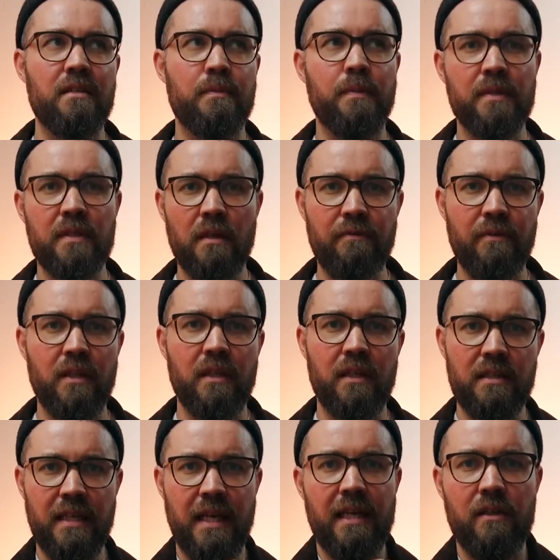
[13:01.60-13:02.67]
specifically
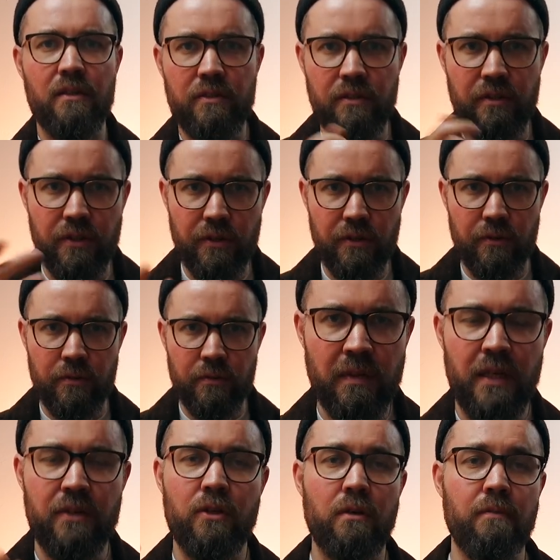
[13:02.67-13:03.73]
tailored to you.
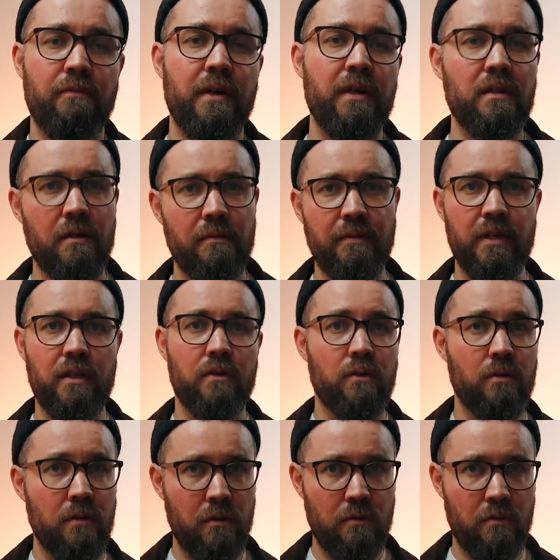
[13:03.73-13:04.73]
And you can find that video